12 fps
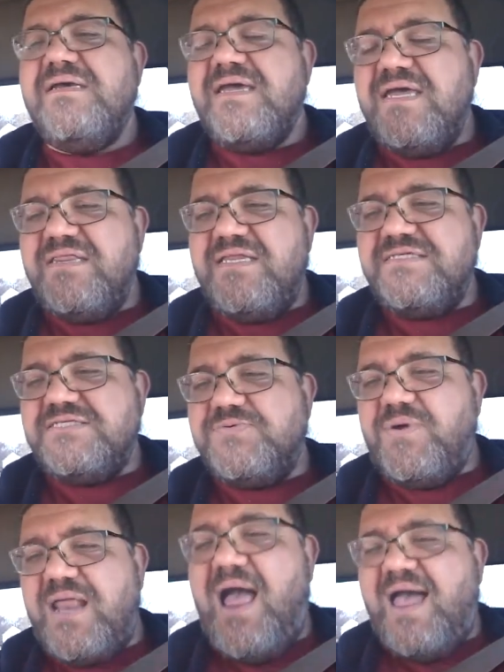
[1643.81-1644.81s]
and this is
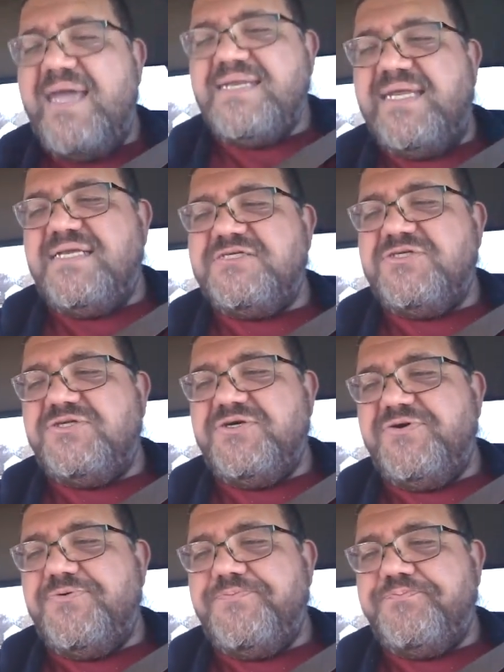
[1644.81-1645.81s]
what I need to
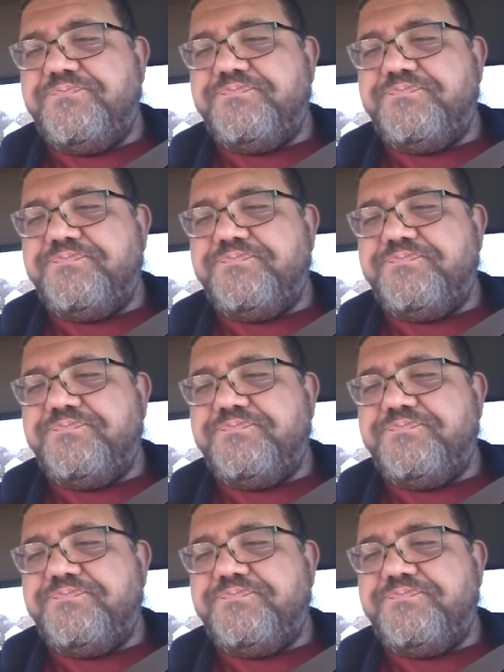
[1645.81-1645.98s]
do.